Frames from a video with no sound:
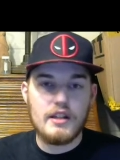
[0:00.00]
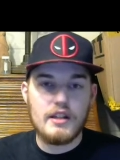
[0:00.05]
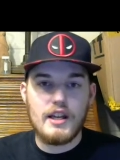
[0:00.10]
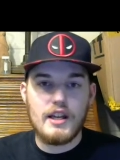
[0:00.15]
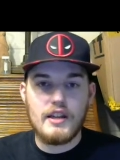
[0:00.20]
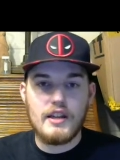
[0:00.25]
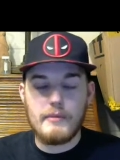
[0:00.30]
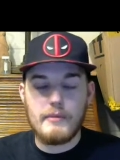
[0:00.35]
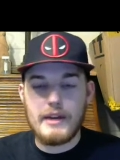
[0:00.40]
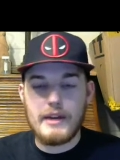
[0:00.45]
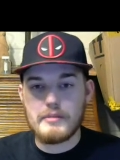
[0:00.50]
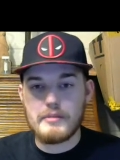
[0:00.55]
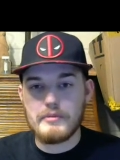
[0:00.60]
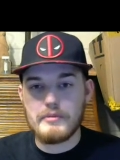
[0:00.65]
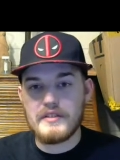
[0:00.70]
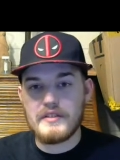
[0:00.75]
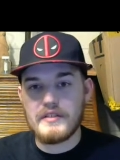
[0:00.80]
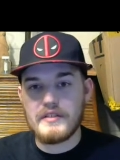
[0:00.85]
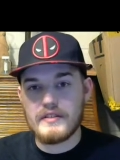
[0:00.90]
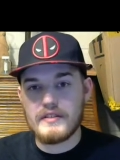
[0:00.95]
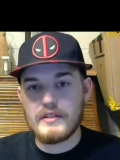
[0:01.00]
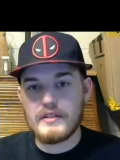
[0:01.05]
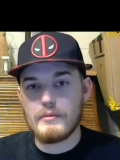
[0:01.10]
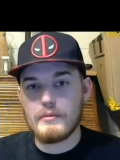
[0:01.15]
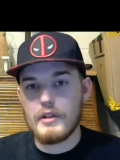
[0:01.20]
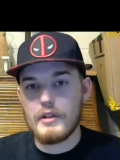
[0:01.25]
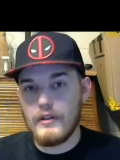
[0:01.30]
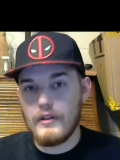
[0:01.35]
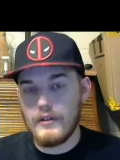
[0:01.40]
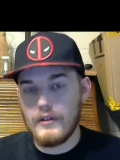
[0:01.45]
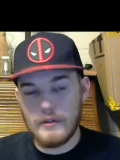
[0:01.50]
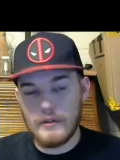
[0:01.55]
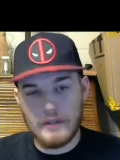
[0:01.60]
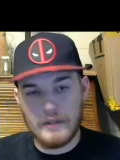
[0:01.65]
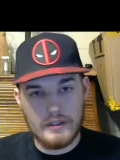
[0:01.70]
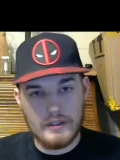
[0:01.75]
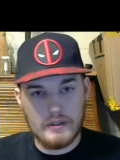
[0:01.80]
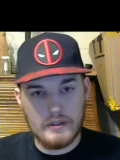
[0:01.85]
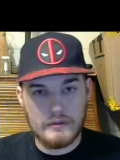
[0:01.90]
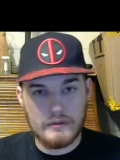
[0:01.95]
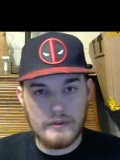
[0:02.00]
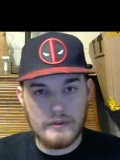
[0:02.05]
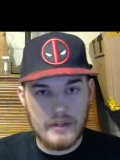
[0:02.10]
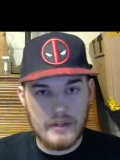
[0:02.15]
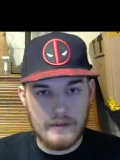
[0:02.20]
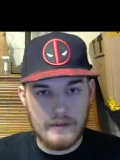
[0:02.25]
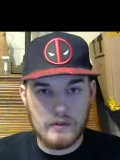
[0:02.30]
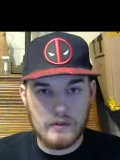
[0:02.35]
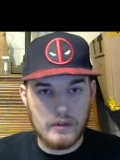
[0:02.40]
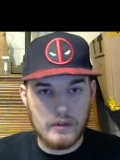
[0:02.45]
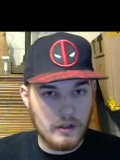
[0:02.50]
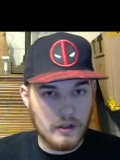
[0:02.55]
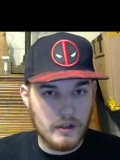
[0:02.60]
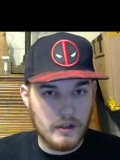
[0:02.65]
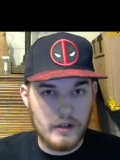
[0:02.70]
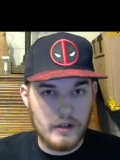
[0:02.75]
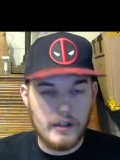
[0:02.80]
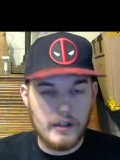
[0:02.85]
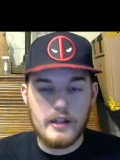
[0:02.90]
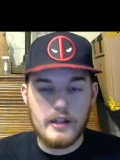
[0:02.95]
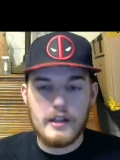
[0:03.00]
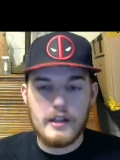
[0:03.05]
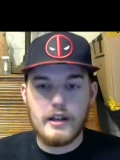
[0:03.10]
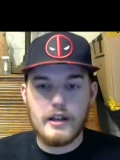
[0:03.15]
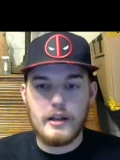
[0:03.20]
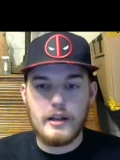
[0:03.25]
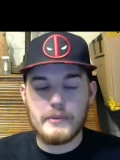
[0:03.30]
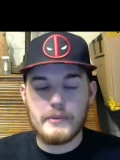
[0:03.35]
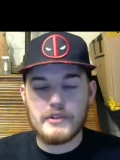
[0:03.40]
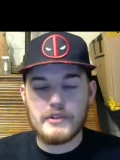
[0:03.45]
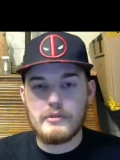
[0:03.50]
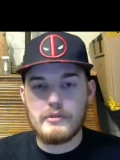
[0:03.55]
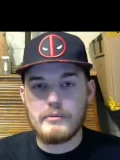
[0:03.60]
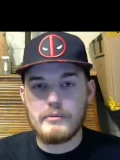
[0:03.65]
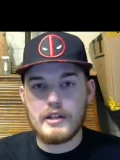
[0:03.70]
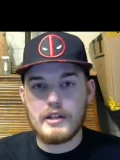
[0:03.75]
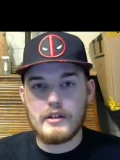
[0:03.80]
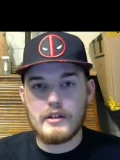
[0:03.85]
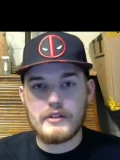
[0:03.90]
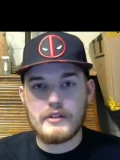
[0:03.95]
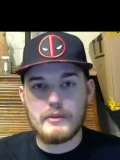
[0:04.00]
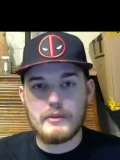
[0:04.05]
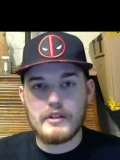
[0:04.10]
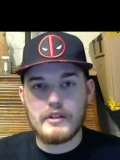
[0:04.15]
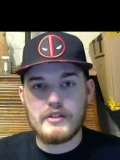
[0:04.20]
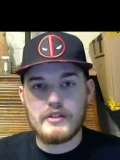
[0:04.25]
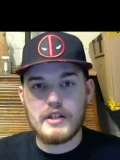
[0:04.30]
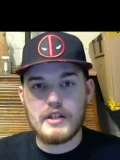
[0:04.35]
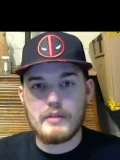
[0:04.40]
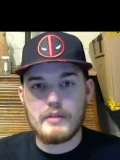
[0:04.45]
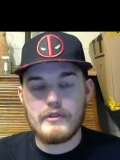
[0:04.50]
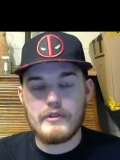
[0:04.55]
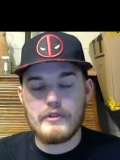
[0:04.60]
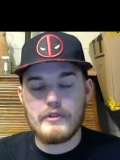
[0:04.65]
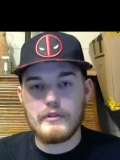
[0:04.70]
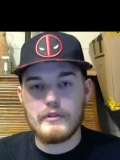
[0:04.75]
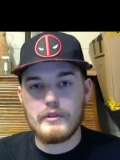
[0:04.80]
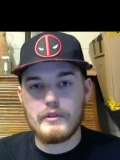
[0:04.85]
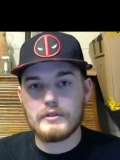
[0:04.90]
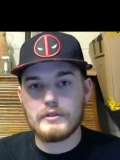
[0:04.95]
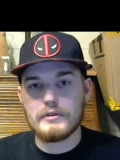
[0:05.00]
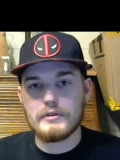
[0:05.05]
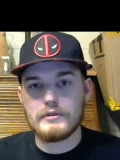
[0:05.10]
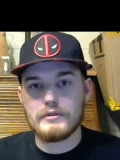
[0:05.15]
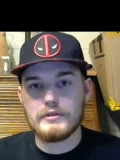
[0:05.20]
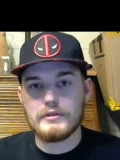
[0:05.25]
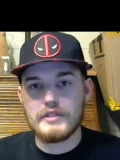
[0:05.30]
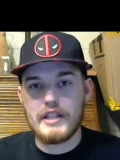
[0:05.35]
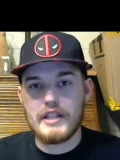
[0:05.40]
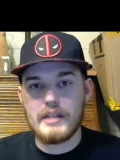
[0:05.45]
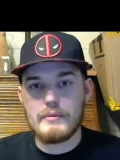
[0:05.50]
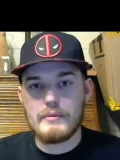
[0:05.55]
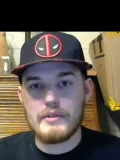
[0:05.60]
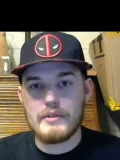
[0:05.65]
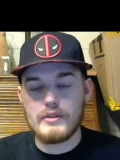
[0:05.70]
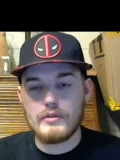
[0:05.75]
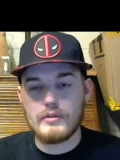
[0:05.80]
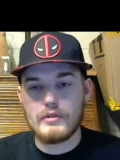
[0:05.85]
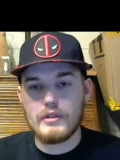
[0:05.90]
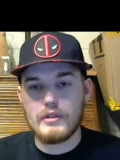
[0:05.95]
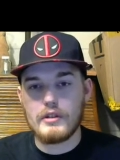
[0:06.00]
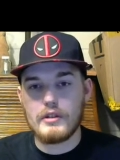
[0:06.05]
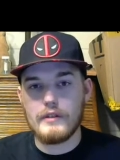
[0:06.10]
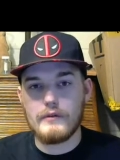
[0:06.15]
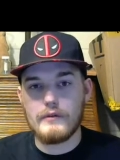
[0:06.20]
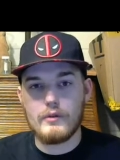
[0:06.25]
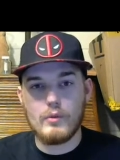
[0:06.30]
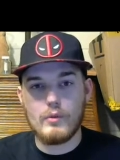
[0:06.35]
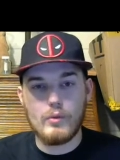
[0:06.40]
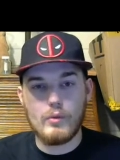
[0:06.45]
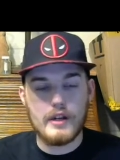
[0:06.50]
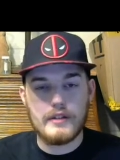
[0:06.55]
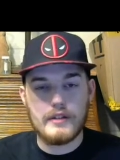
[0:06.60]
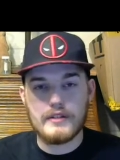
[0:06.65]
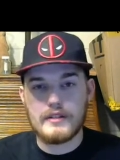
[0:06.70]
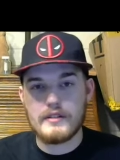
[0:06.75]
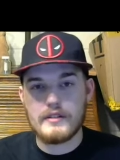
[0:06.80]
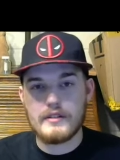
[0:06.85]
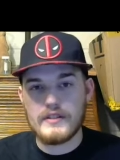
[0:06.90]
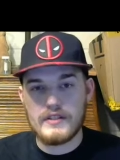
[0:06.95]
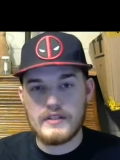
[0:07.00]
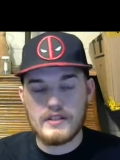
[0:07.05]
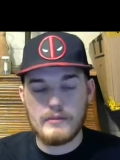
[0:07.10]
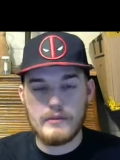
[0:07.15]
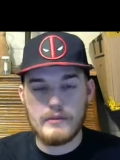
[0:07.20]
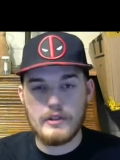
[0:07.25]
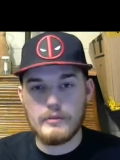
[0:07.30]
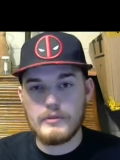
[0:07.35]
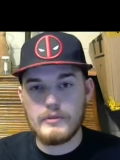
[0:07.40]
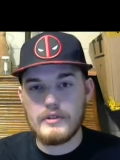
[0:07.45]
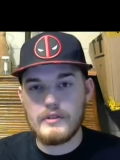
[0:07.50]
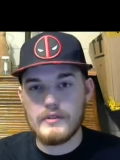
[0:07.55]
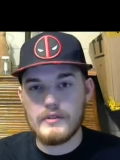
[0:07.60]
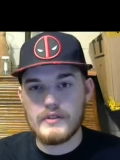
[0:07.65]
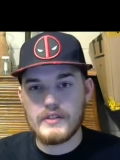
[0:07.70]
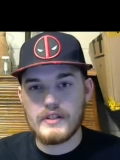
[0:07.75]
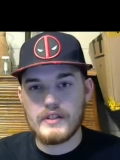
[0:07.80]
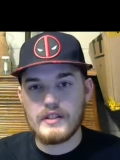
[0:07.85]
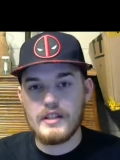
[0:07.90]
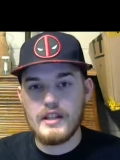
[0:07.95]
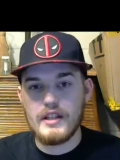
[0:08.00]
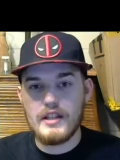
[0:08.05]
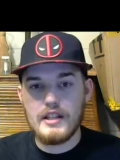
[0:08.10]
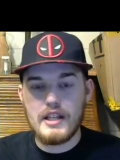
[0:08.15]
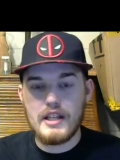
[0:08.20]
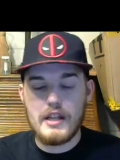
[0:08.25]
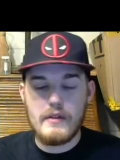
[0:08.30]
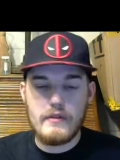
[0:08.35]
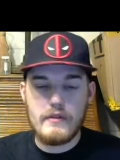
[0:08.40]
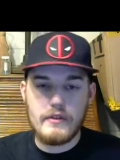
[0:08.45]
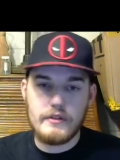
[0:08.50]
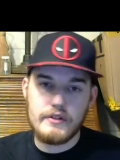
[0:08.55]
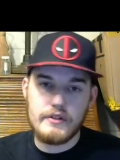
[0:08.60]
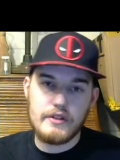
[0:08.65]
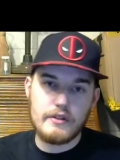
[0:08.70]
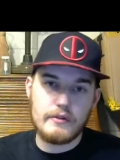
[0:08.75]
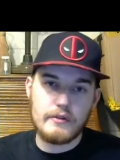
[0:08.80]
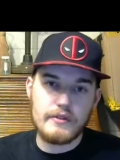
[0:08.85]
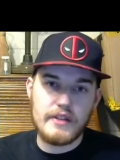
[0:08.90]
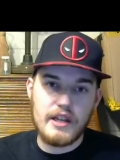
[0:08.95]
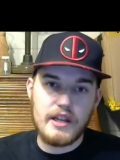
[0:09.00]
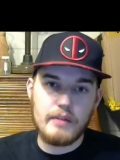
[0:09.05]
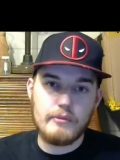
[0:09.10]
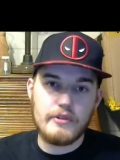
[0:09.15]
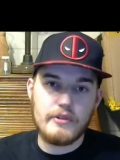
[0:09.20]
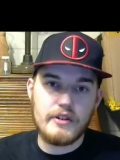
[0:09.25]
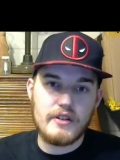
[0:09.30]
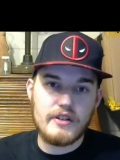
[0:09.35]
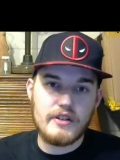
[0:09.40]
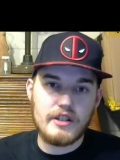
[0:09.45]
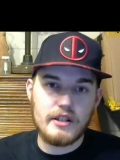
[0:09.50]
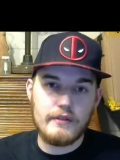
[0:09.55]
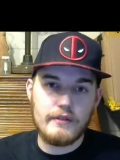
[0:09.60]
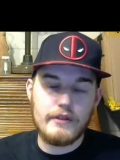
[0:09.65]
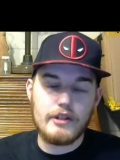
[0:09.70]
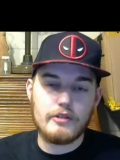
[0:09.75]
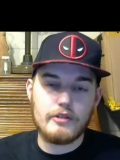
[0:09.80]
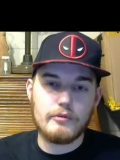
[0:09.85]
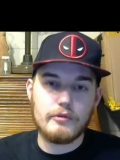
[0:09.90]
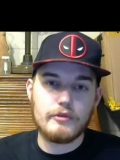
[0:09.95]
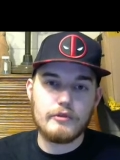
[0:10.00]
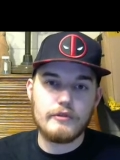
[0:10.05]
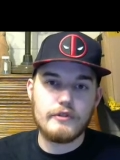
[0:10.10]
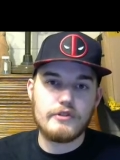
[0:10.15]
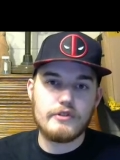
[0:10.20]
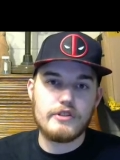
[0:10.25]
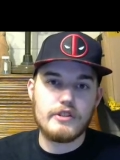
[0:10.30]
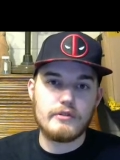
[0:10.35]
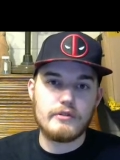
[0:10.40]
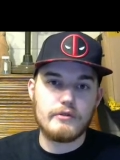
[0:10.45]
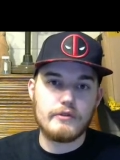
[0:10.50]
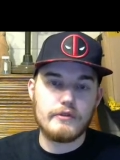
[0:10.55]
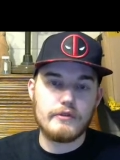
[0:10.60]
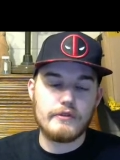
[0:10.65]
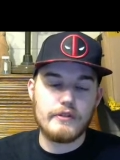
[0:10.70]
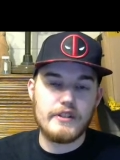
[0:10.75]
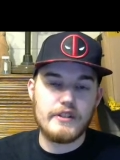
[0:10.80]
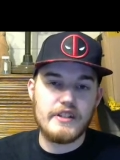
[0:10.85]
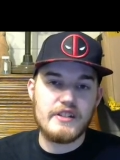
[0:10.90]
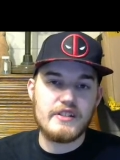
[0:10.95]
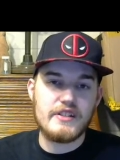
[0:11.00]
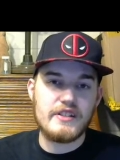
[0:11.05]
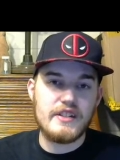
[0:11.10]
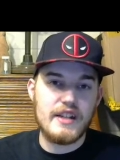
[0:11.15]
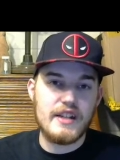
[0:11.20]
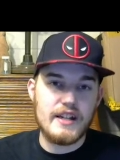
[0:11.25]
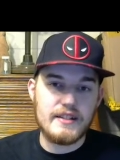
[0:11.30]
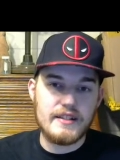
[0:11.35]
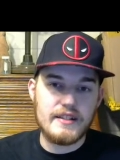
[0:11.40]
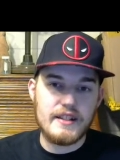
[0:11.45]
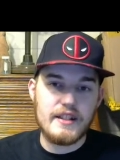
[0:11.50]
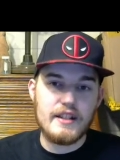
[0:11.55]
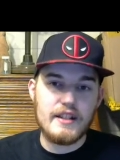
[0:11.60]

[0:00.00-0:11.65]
and the match play system, although I know several are. So you might also want to check with your local gaming store of what system they'll be using. Even though the General's Handbook is not available for general release yet,